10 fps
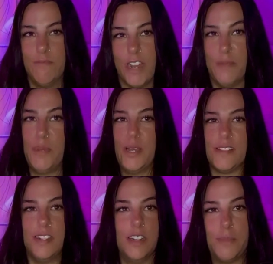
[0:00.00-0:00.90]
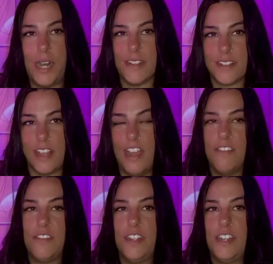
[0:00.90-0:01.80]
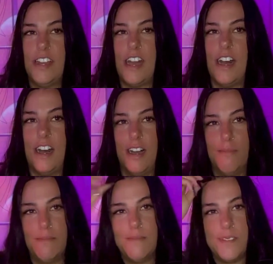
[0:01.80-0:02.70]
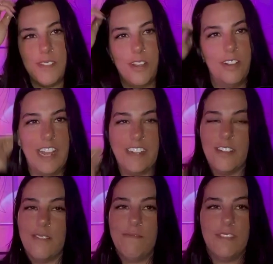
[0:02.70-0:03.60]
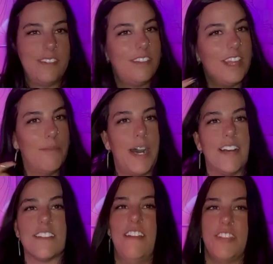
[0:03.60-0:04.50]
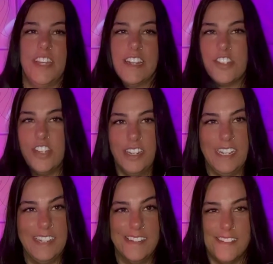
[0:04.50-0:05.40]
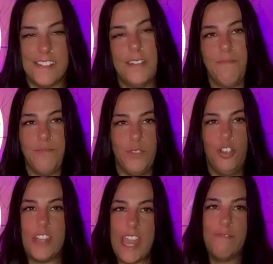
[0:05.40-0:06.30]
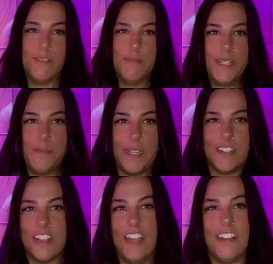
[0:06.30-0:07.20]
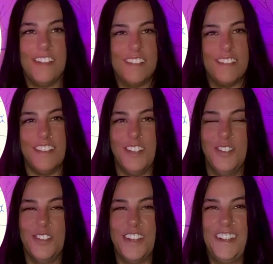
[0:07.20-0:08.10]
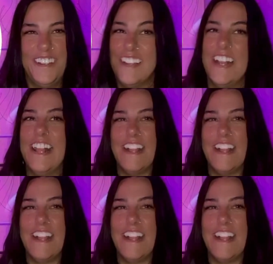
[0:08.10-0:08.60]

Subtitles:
the red person in a past life. So like their past life connection is you came from this bitch, like you